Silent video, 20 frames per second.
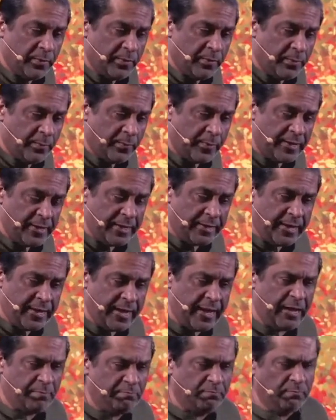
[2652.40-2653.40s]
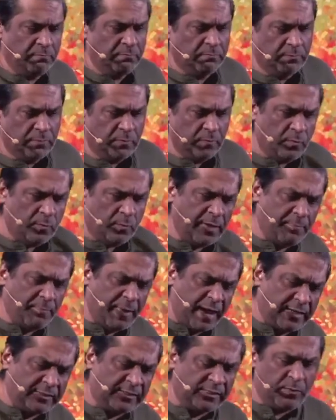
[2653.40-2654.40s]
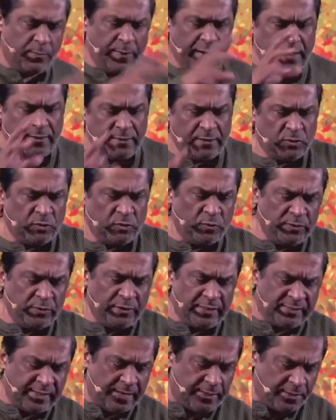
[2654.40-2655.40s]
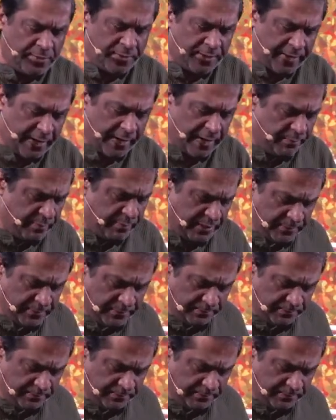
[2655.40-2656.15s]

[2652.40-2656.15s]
When it came, one passed away, the two decided retirement.